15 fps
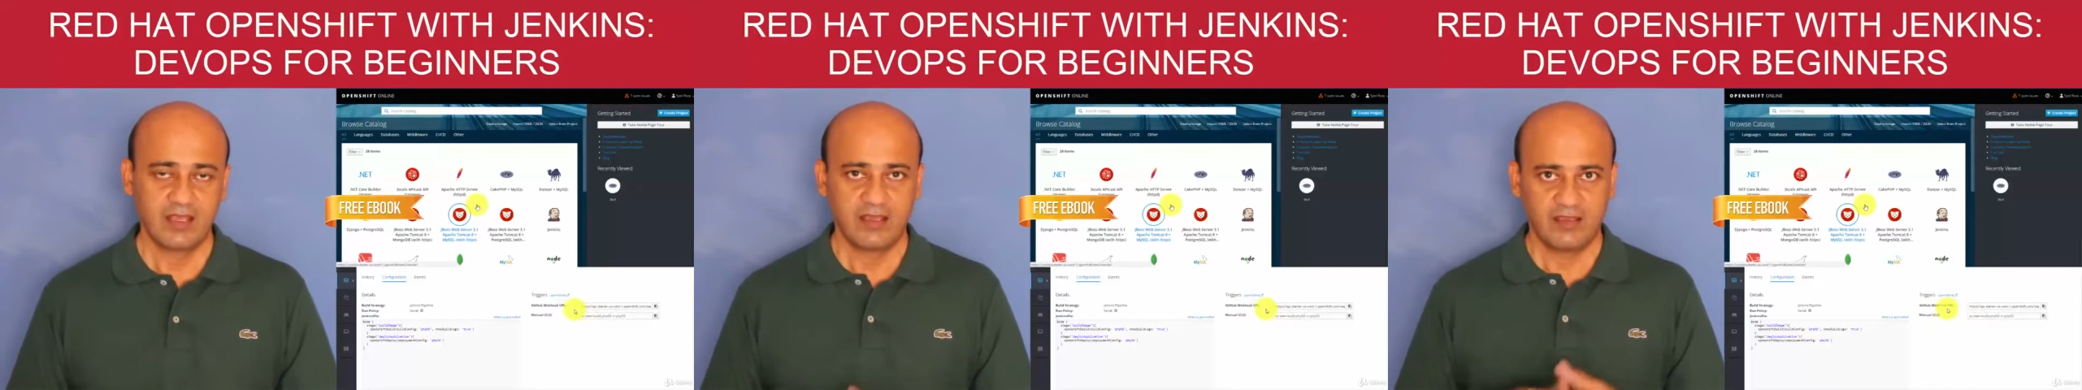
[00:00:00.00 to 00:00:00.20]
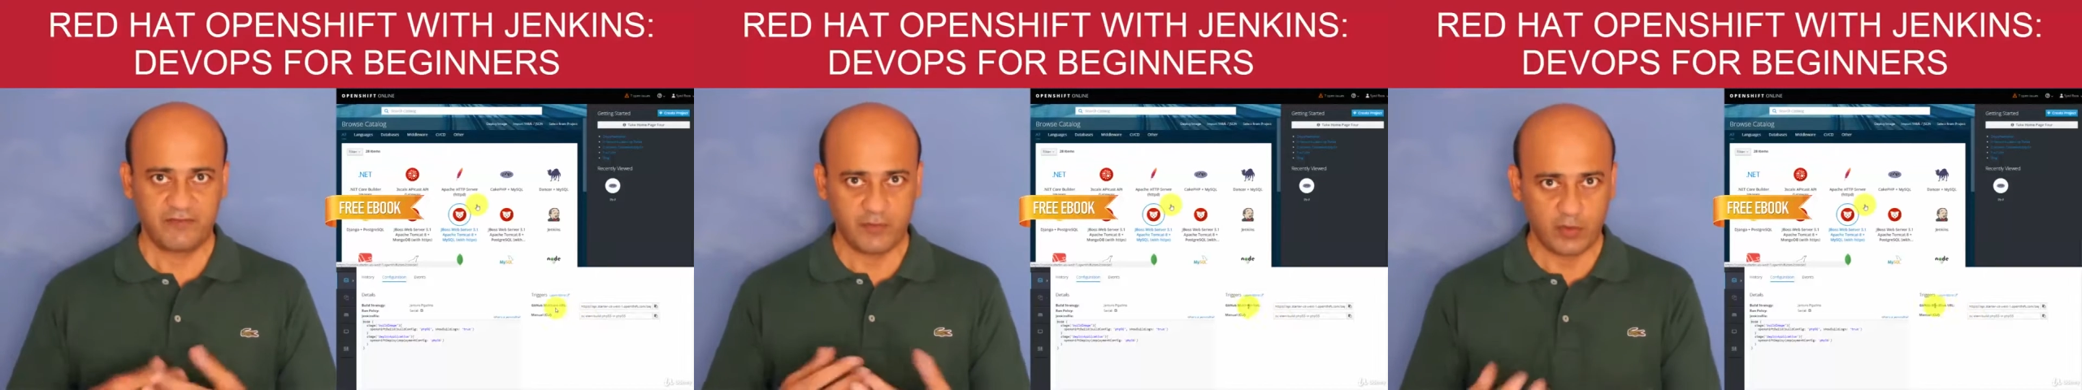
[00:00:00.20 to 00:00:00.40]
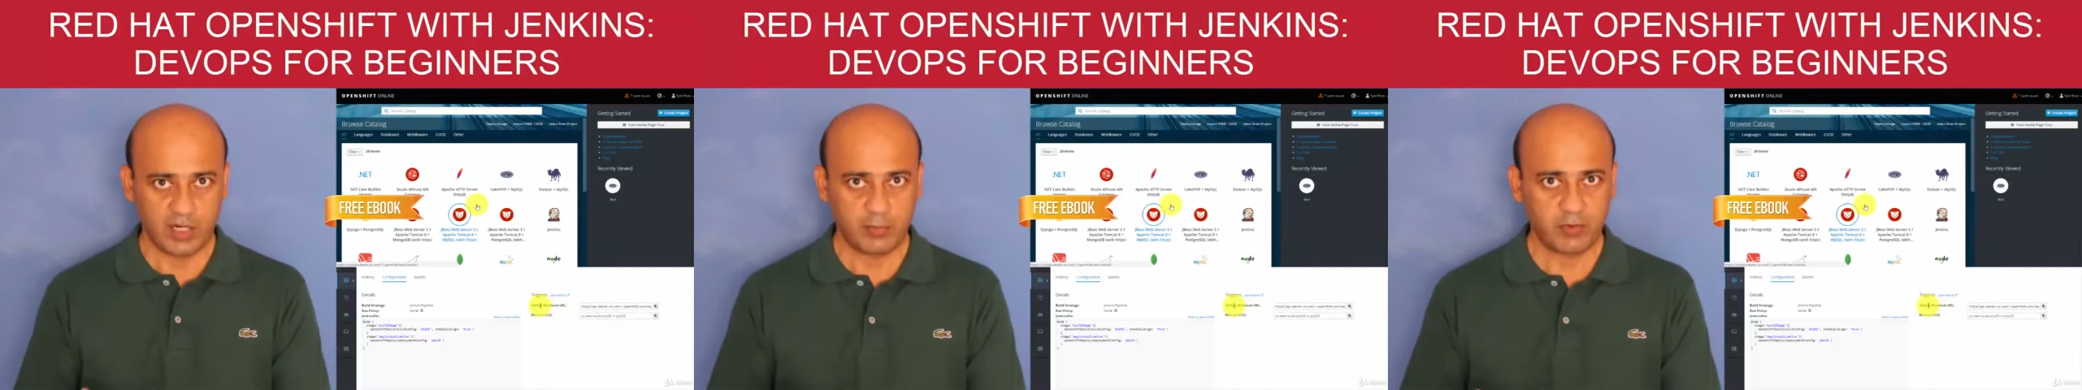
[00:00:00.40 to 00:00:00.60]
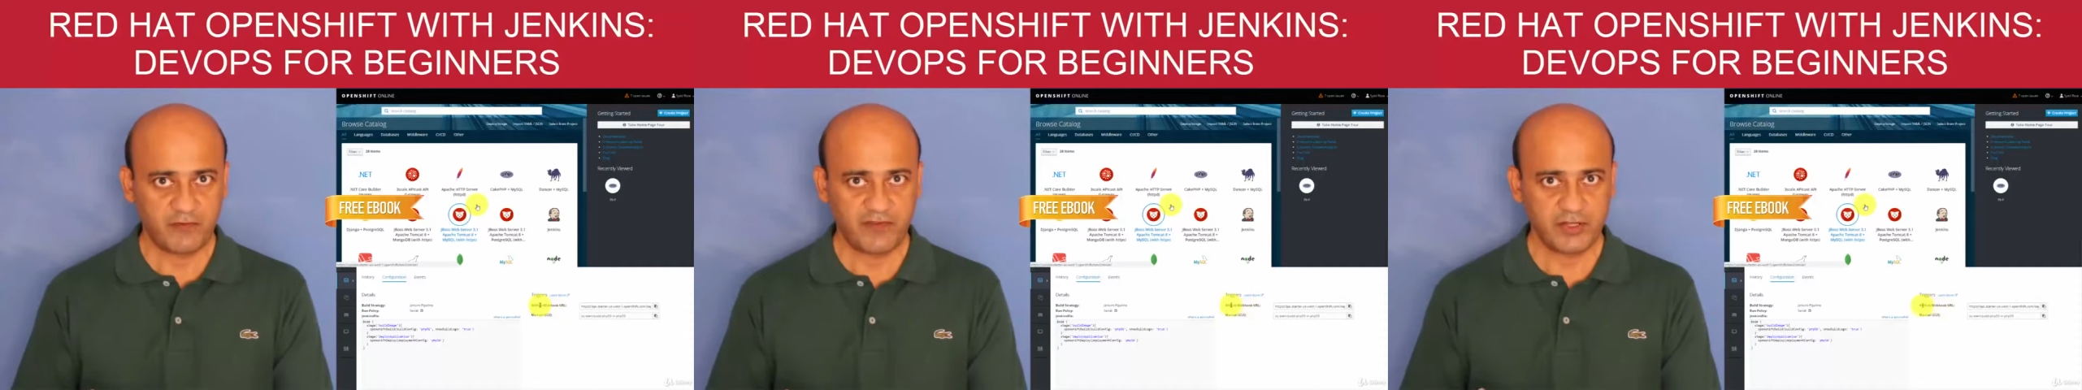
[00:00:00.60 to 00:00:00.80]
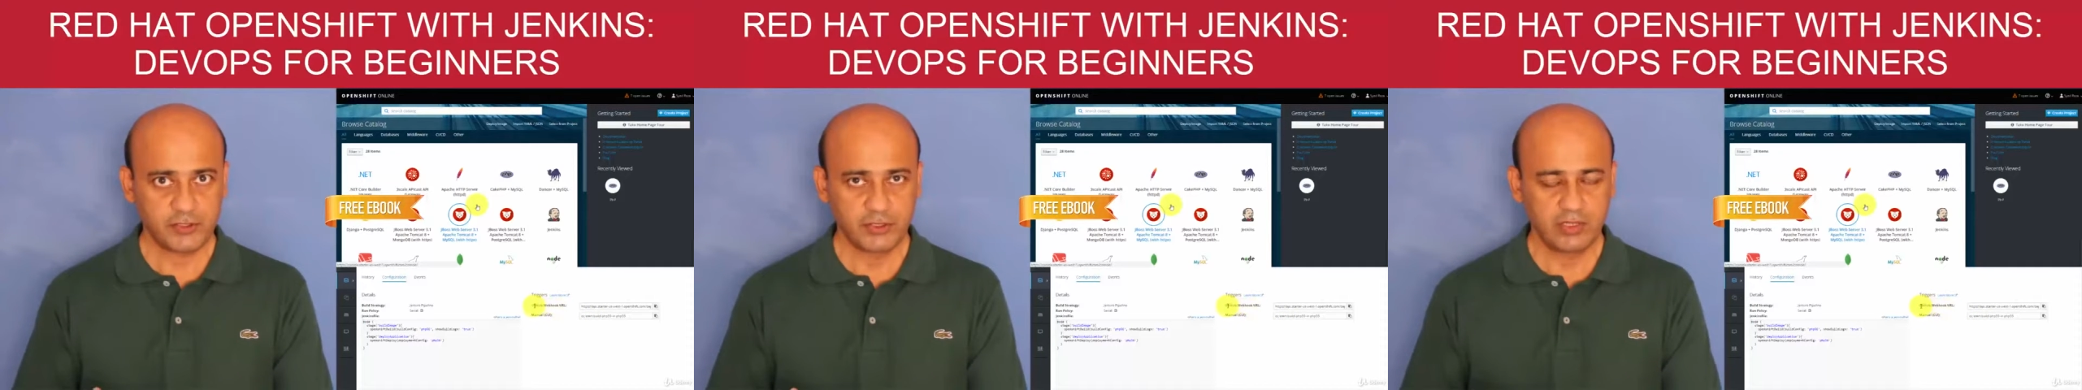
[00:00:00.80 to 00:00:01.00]
If you are a
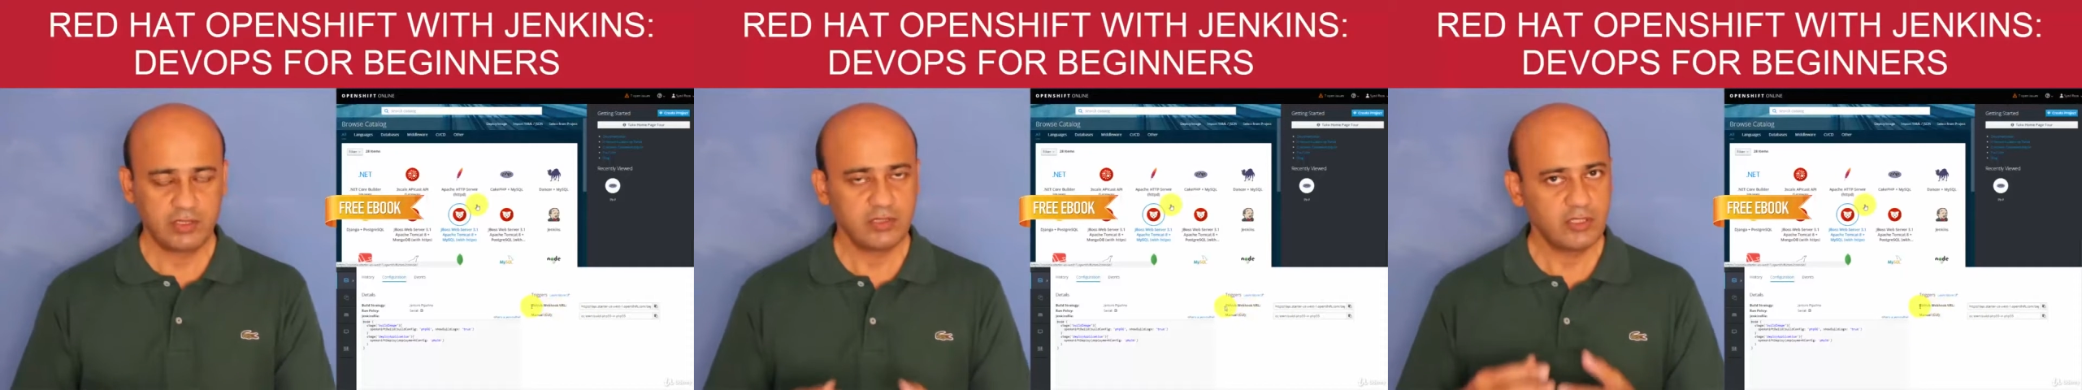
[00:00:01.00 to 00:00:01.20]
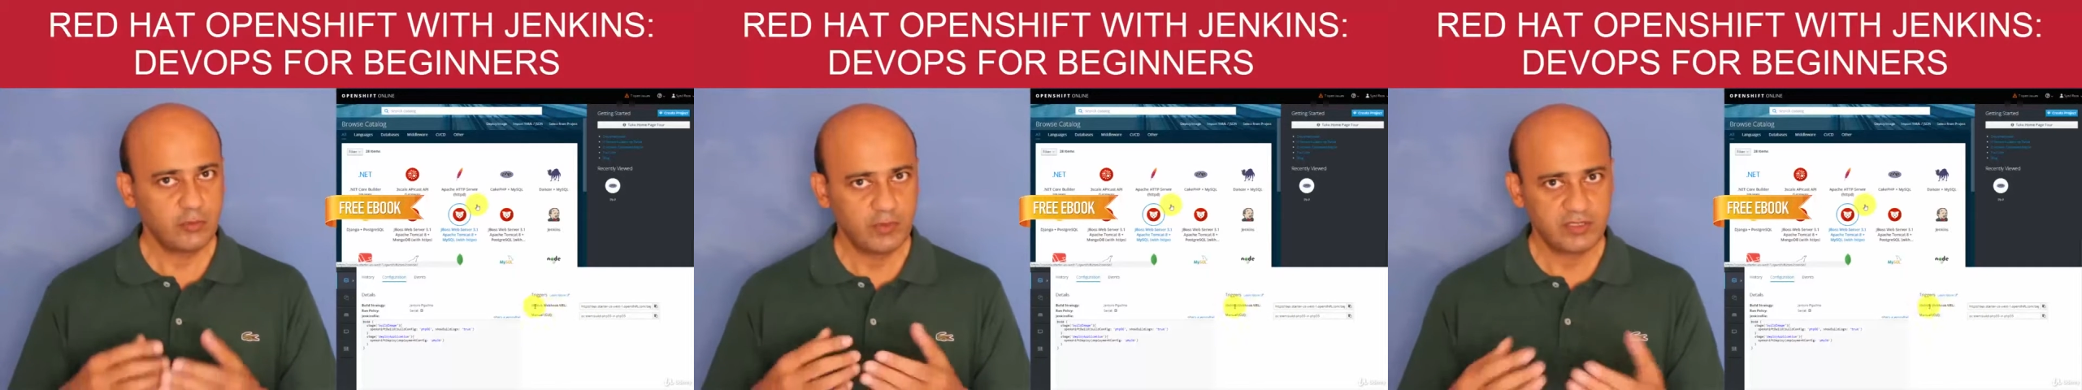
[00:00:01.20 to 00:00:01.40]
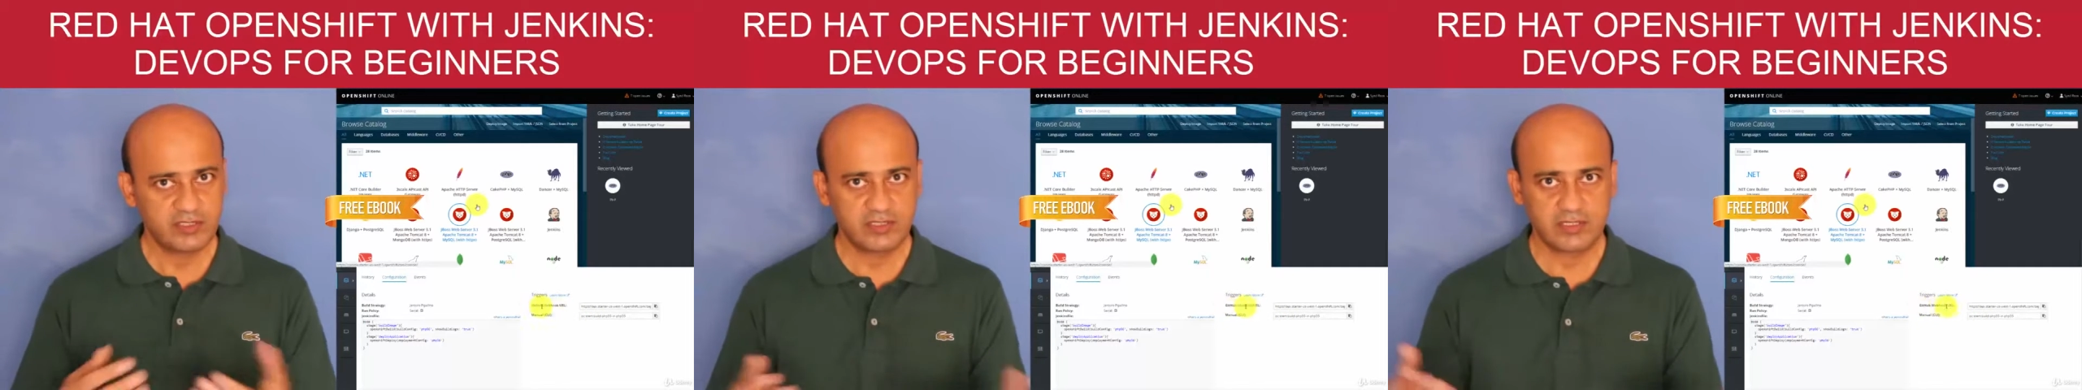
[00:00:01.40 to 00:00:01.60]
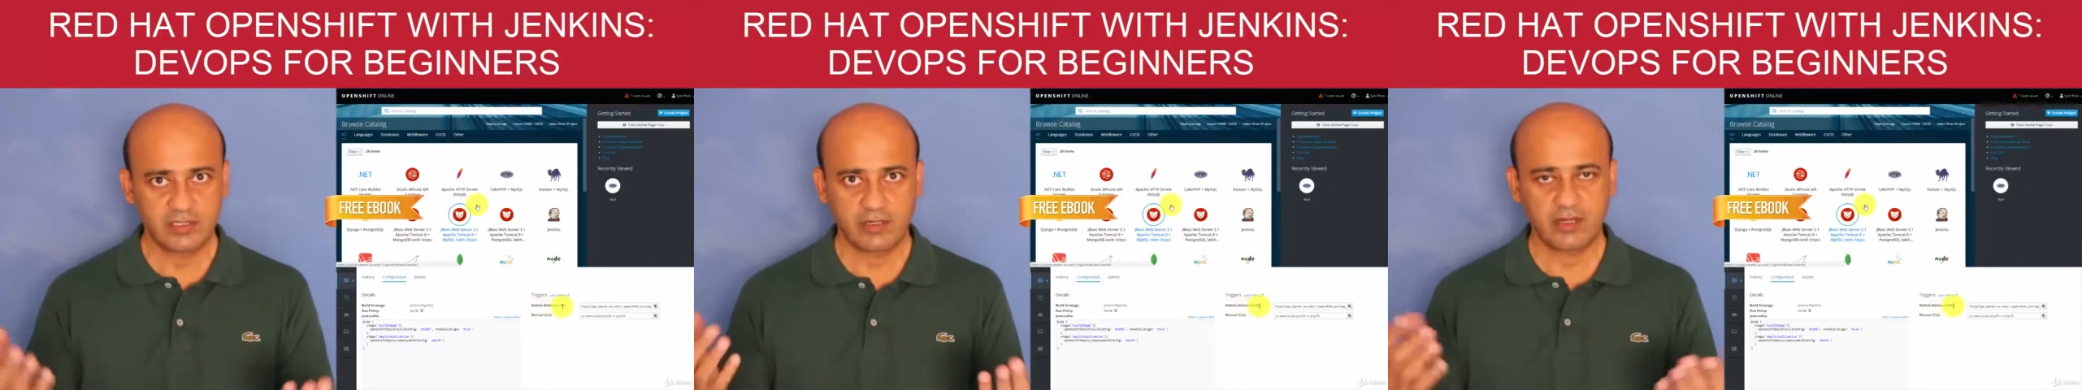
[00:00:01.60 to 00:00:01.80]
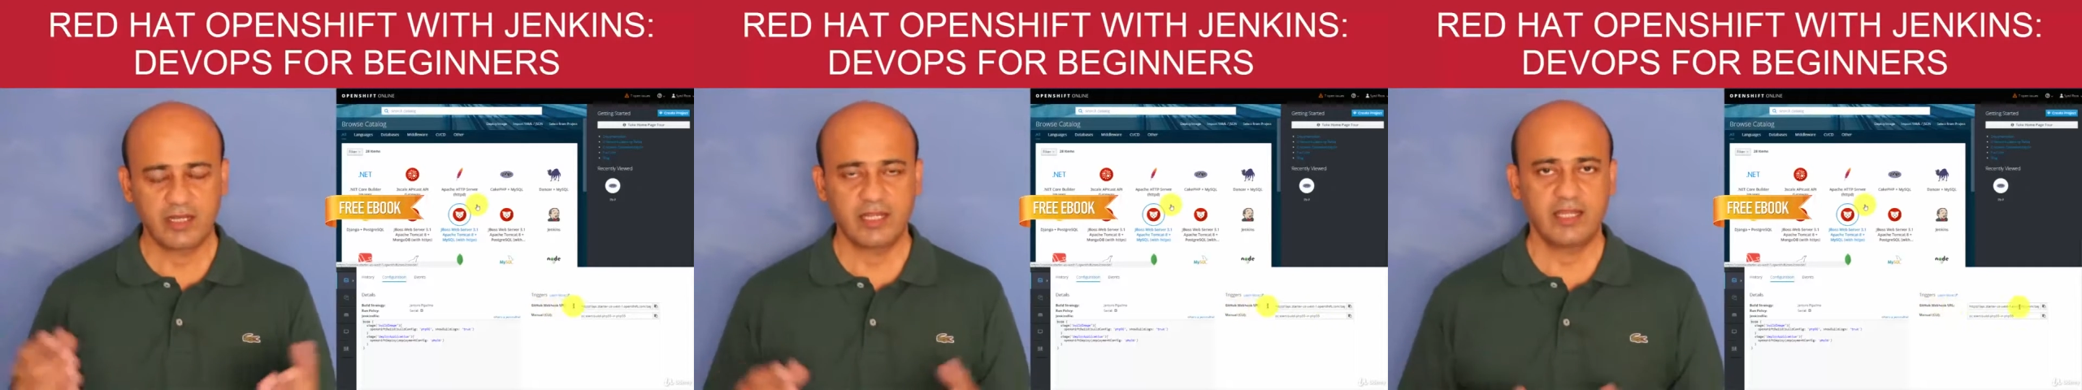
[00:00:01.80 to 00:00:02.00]
professional, you will
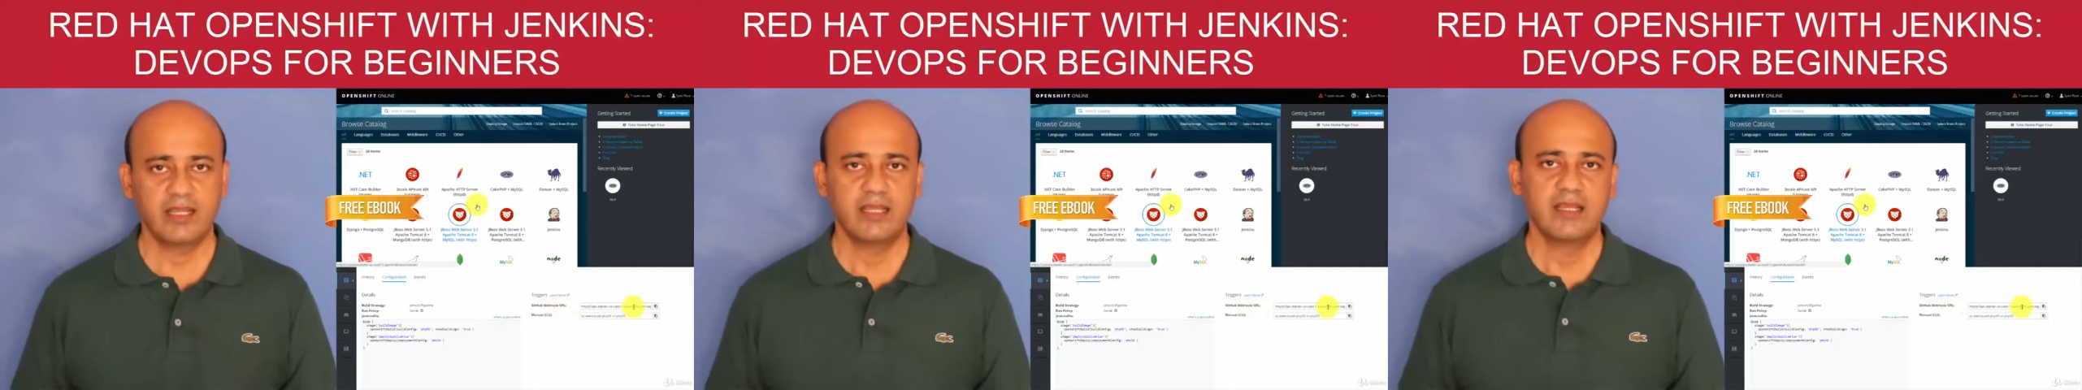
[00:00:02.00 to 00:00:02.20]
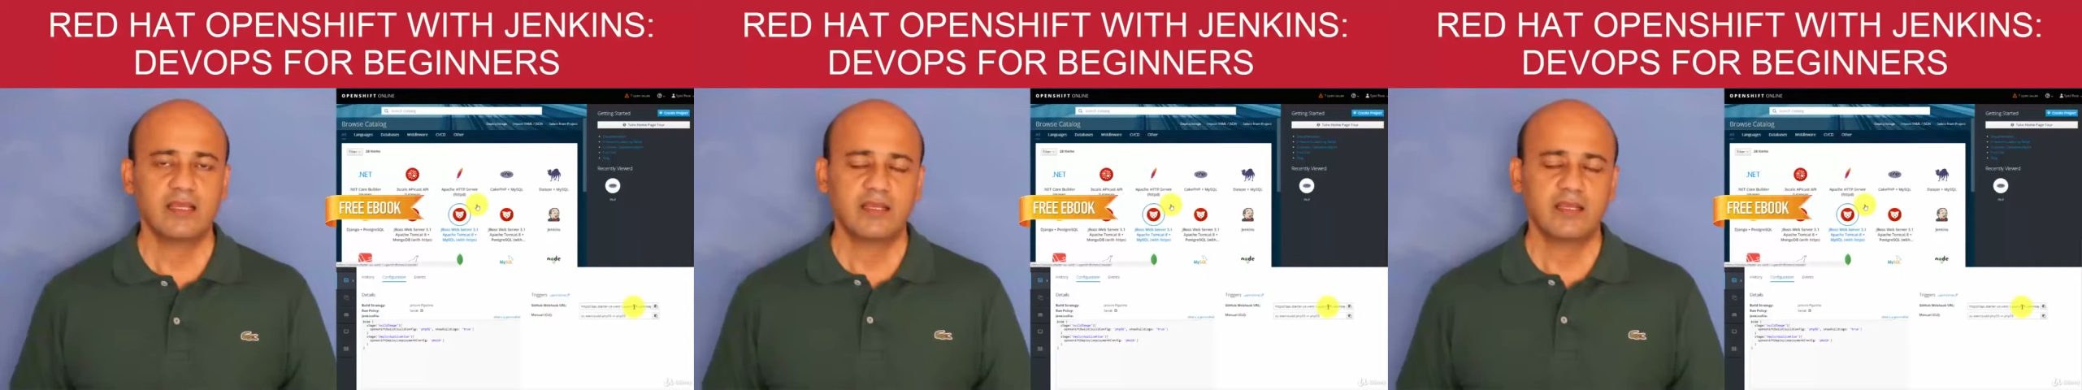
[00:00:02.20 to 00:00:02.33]
certainly